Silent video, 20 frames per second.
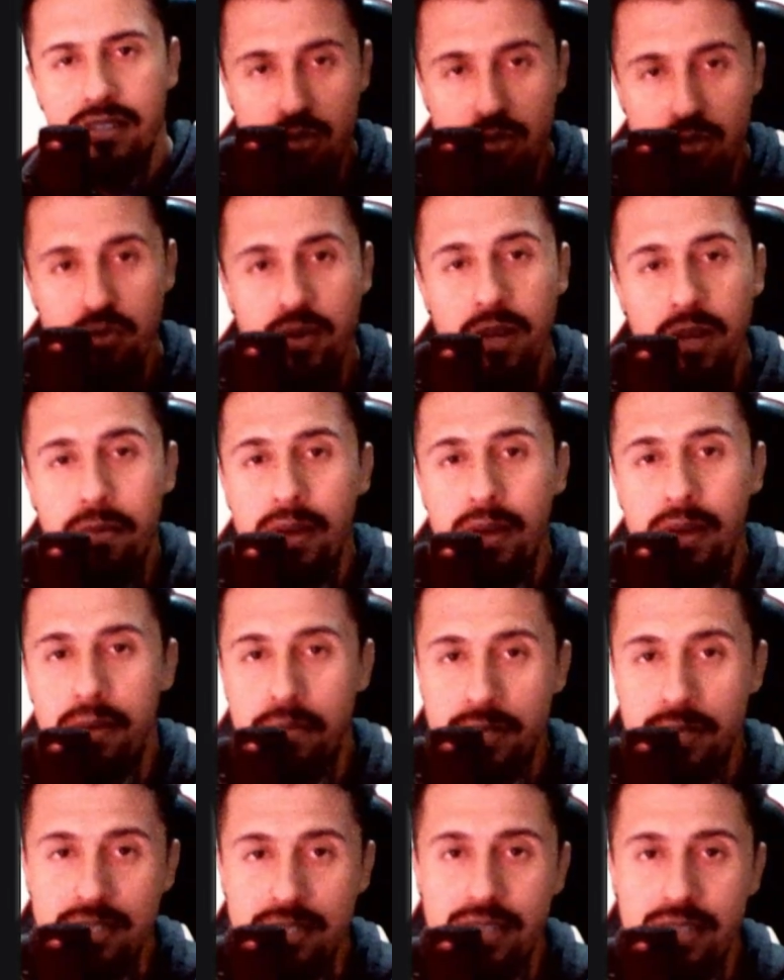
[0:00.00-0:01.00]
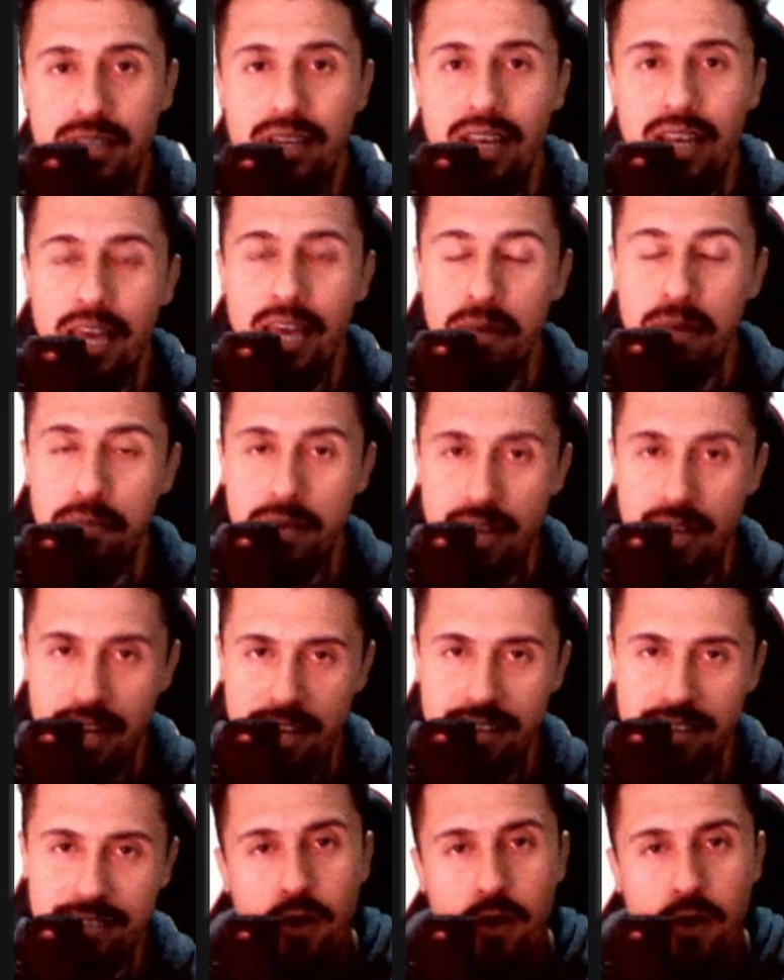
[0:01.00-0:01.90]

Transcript: to a payment API.